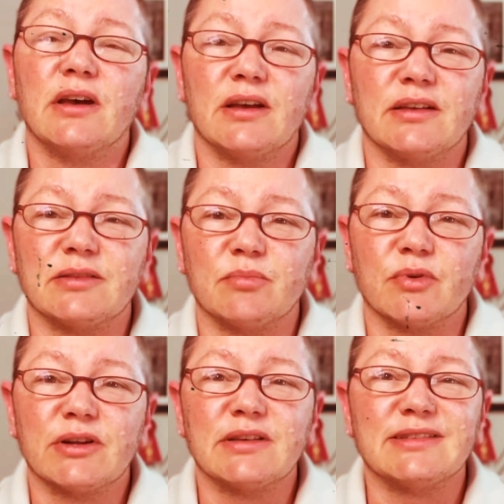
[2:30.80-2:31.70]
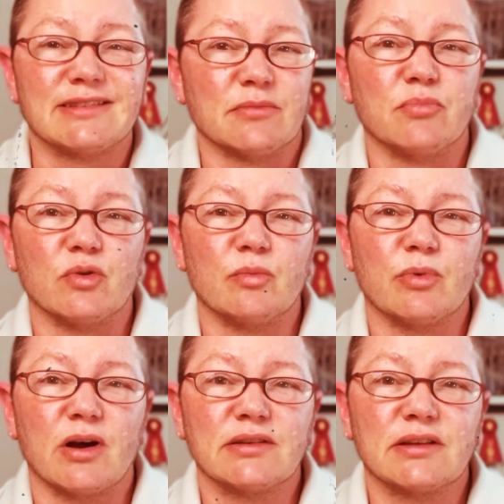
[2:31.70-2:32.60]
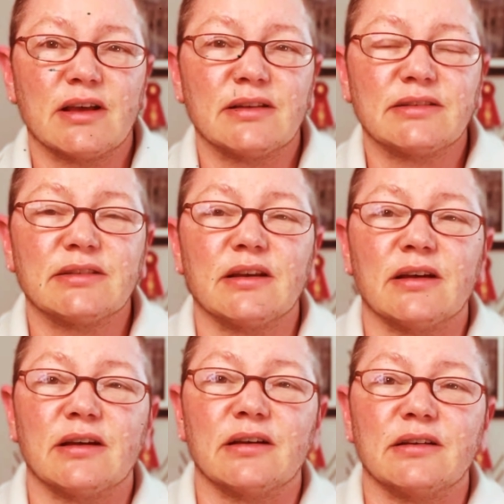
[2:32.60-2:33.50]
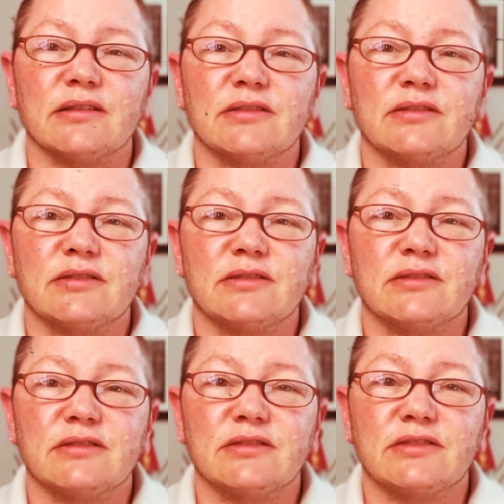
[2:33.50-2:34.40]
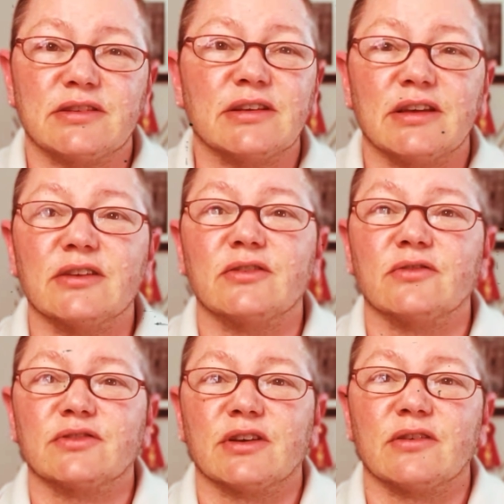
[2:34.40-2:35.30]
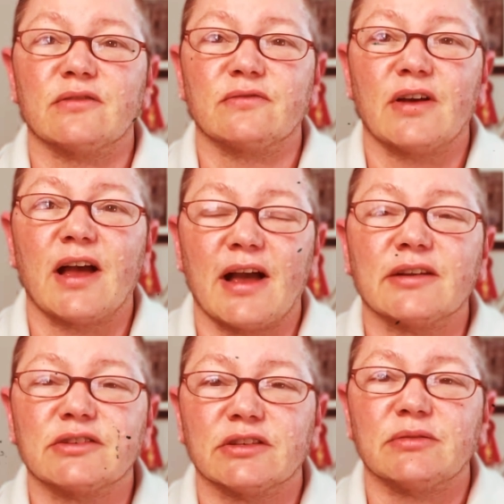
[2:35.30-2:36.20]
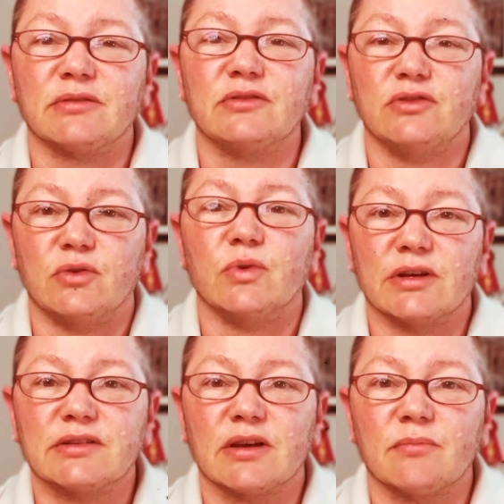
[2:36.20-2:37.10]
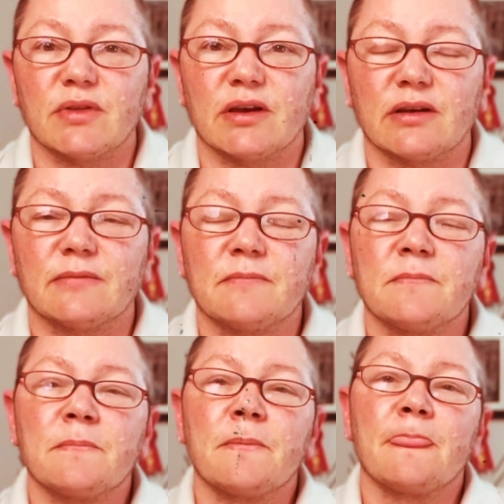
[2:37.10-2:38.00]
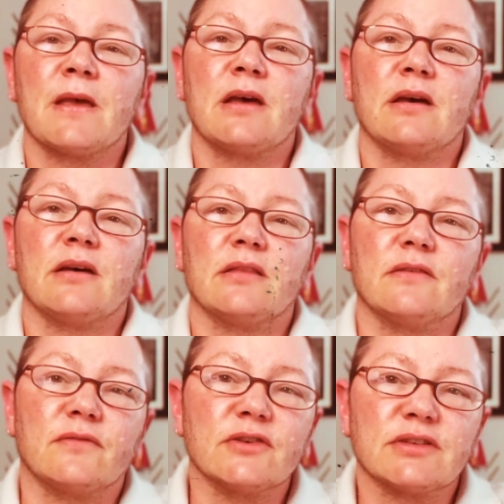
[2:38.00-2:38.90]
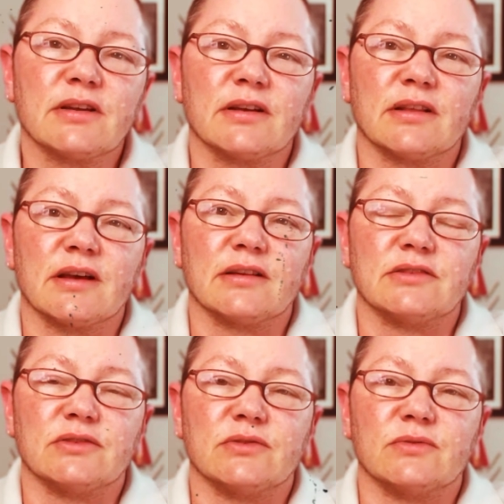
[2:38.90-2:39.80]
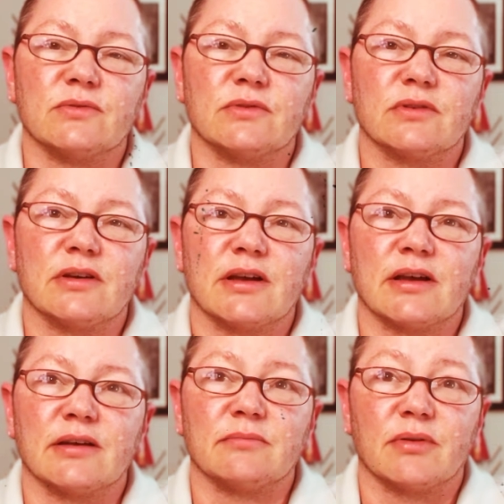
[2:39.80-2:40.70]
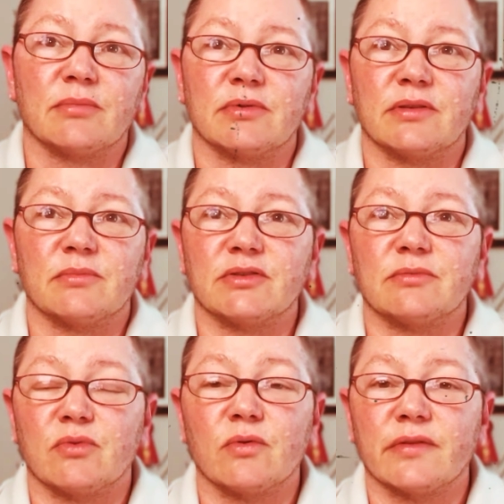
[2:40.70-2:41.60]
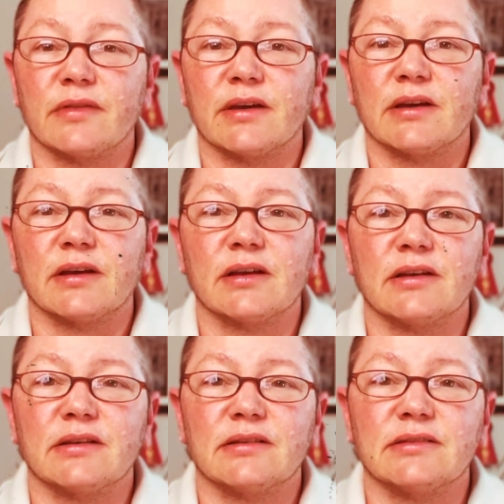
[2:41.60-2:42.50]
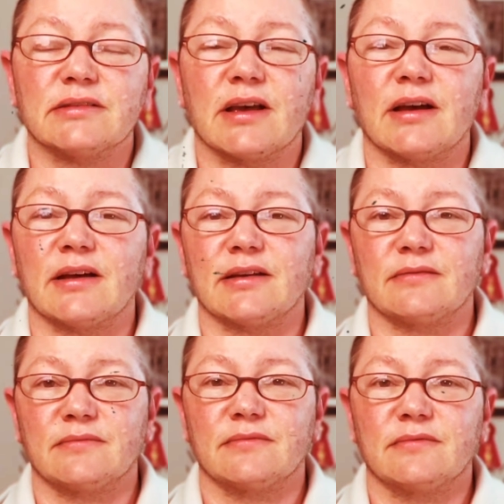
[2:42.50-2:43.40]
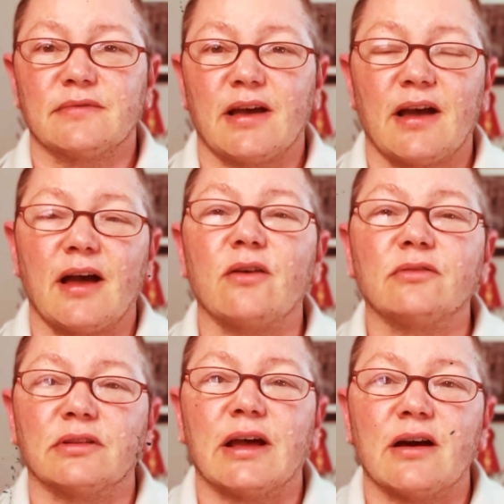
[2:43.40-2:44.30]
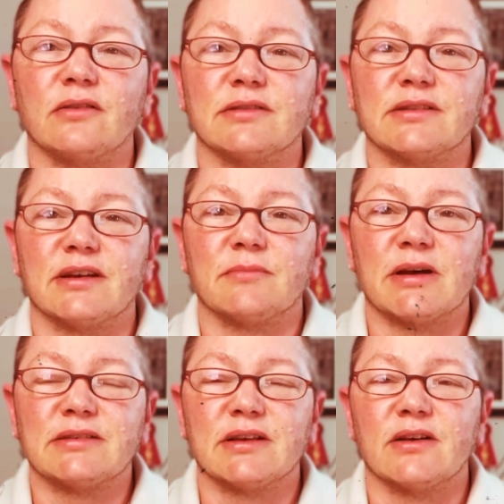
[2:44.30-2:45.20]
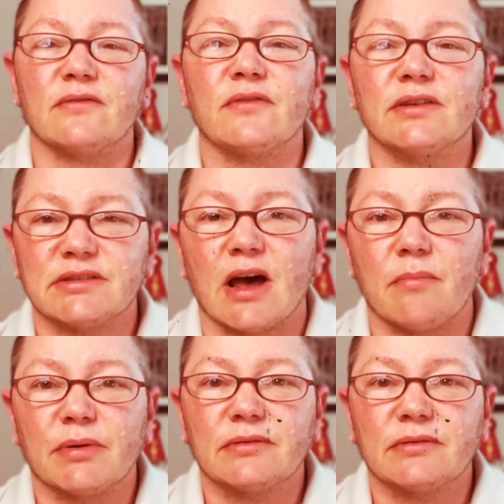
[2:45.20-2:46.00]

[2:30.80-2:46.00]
It's a pretty simple process to get yourself actually doing something. The first thing that I do, and probably the most important thing, is I out loud say to myself, stop.